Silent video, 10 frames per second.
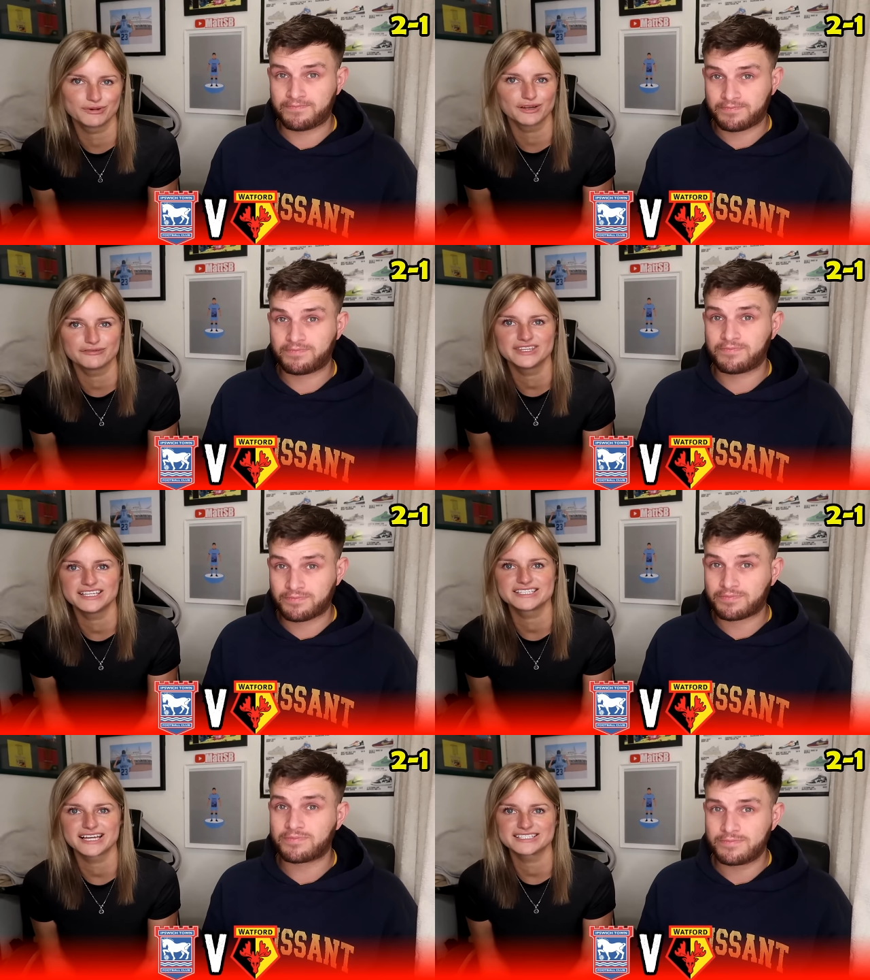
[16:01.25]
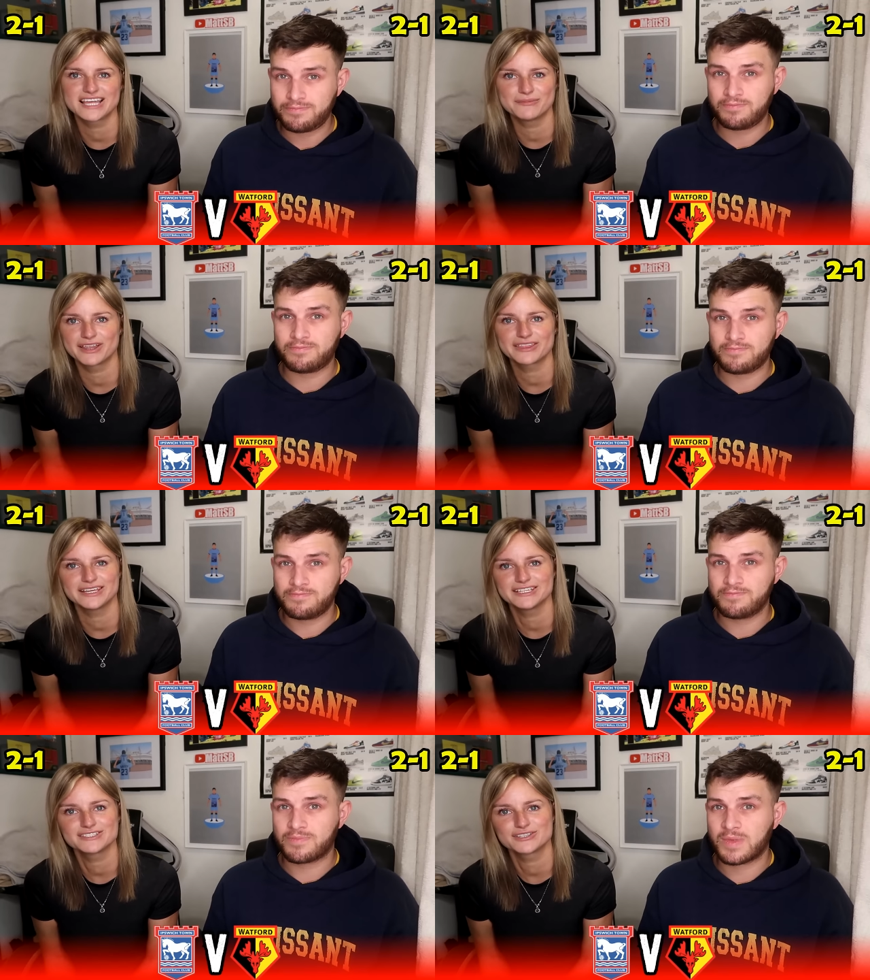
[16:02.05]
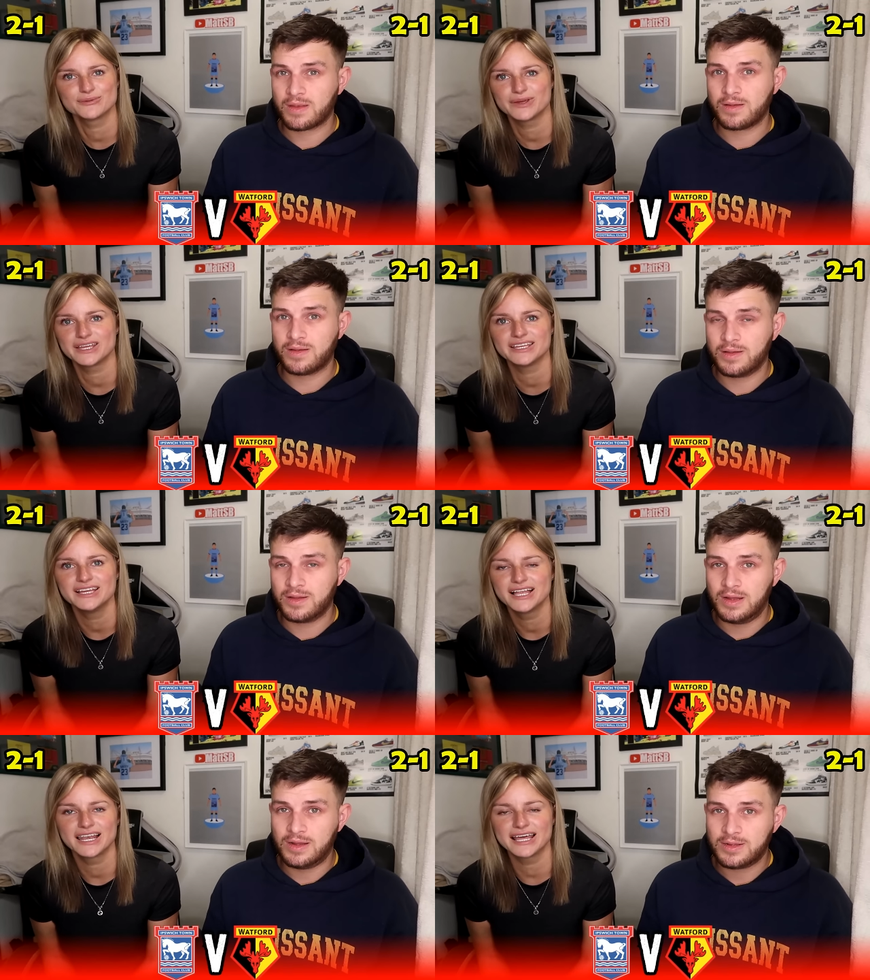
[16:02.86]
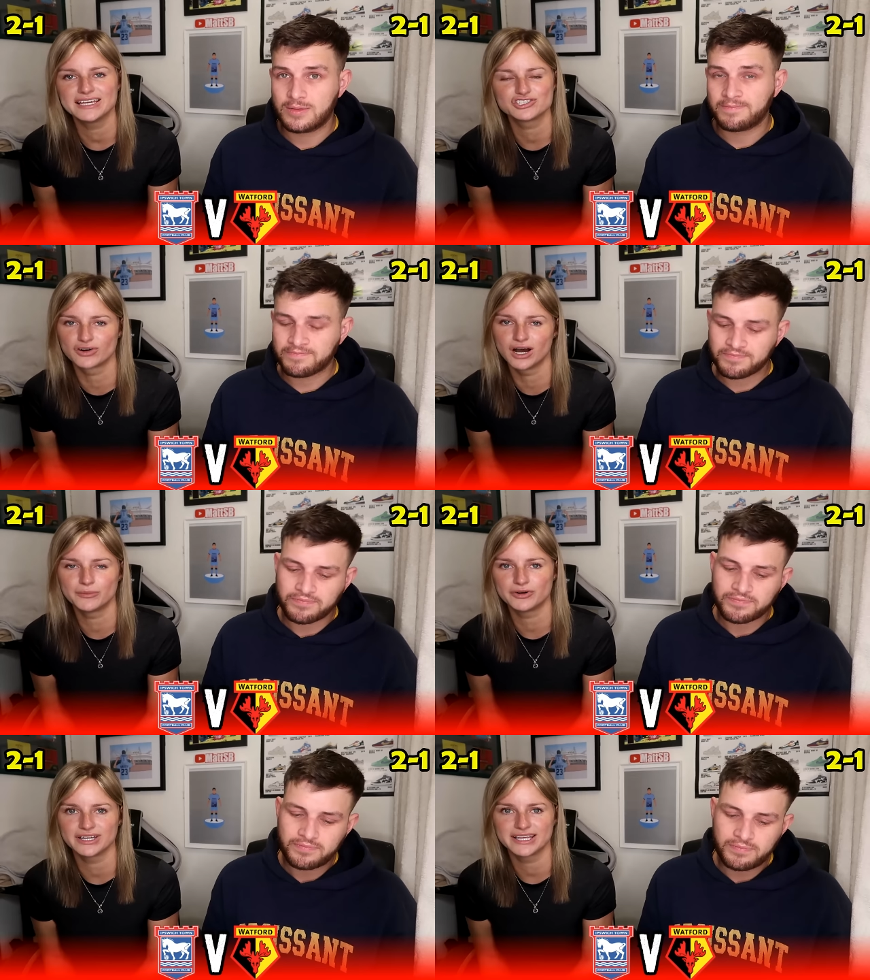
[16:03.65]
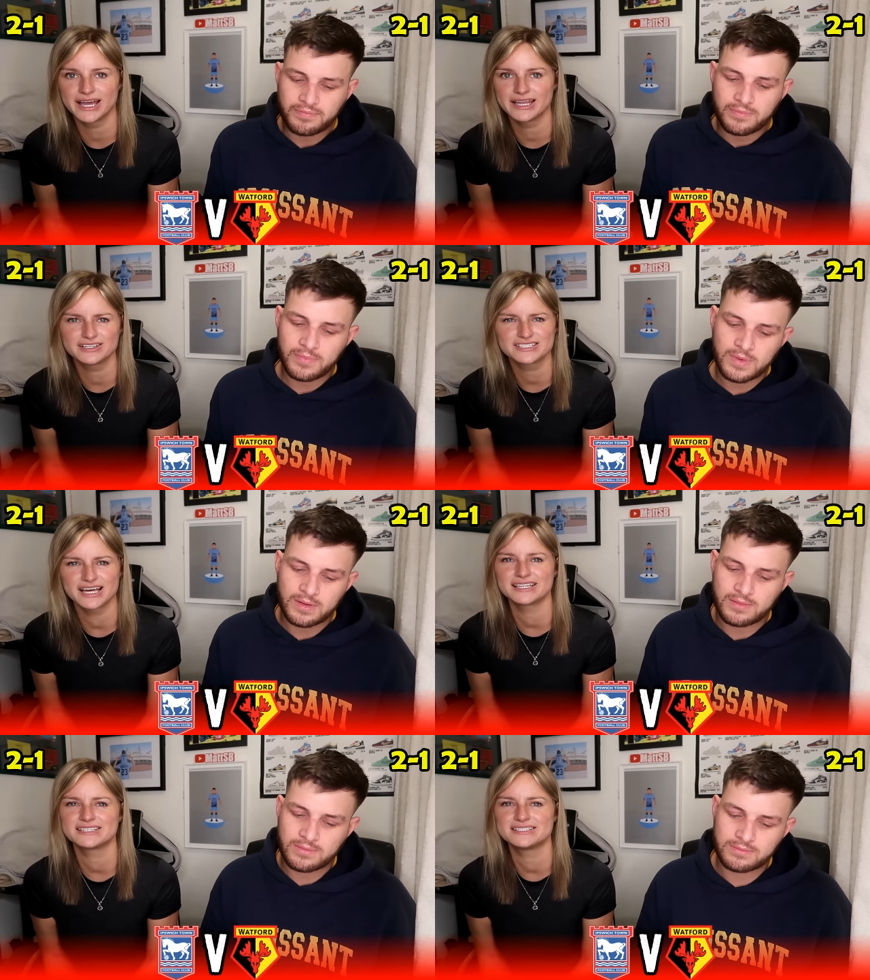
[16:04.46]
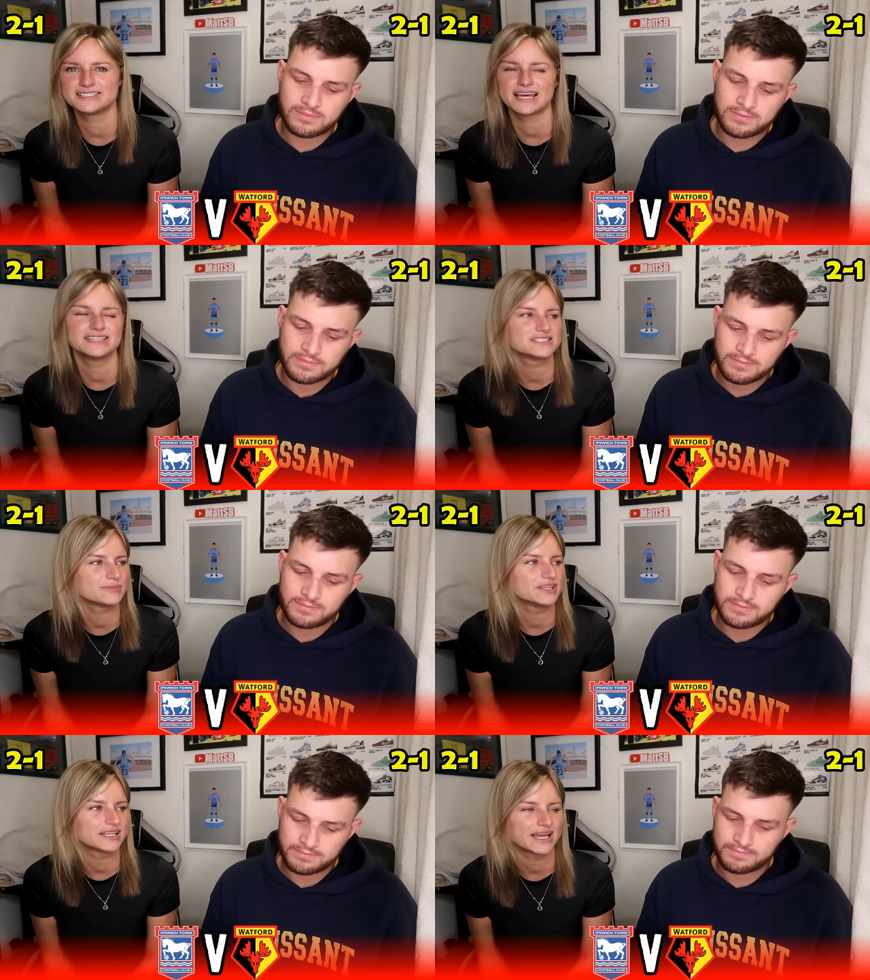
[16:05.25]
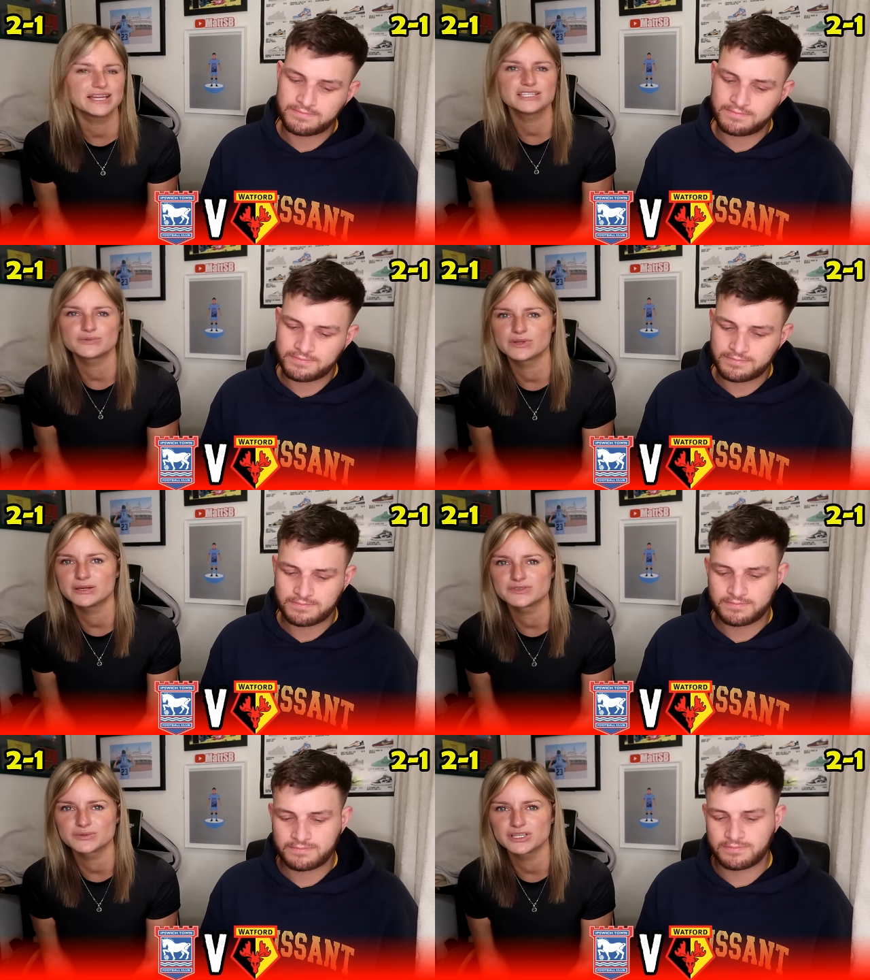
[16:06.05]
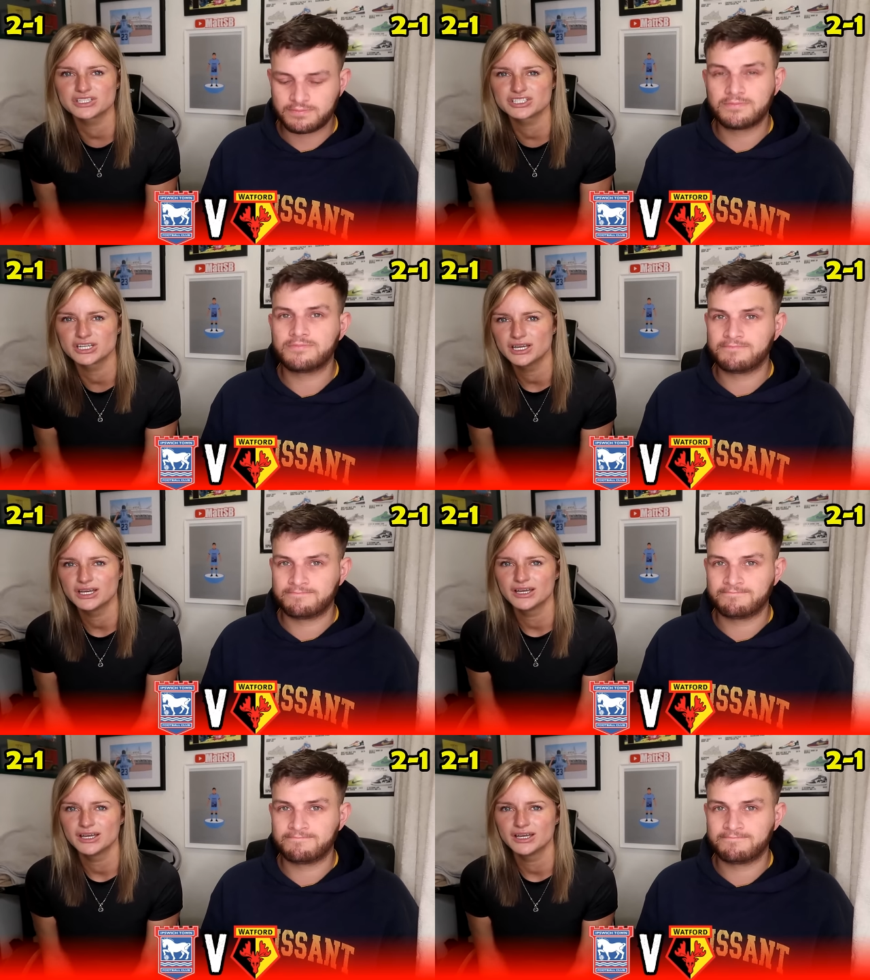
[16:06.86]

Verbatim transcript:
Speaker 1: going for the exact same. And I think it's going to be late drama again. Because that tends to be the case with Ipswich.